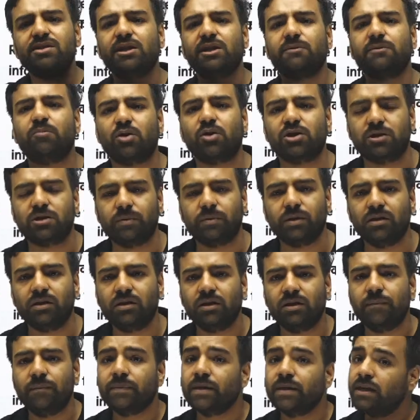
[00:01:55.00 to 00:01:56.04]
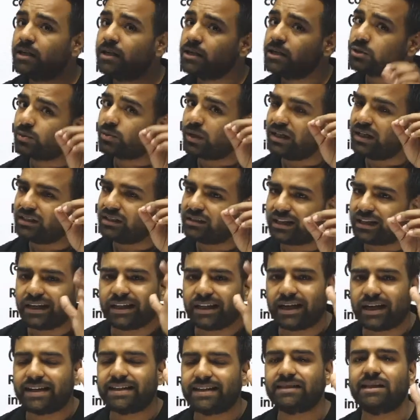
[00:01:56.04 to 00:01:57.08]
it possible? So I'll
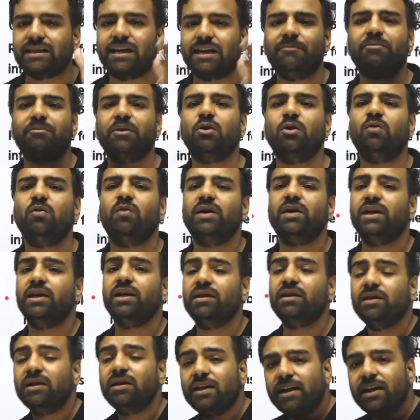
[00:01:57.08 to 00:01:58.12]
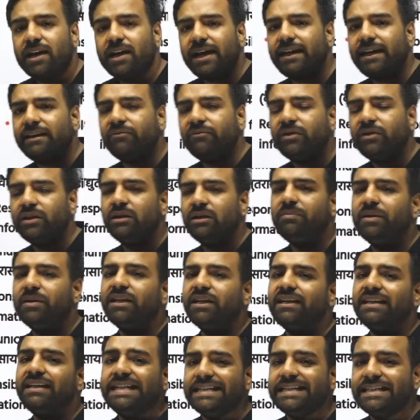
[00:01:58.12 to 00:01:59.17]
take an example over here and we'll be
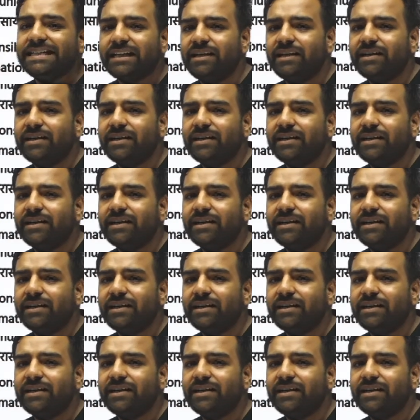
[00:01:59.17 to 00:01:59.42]
easily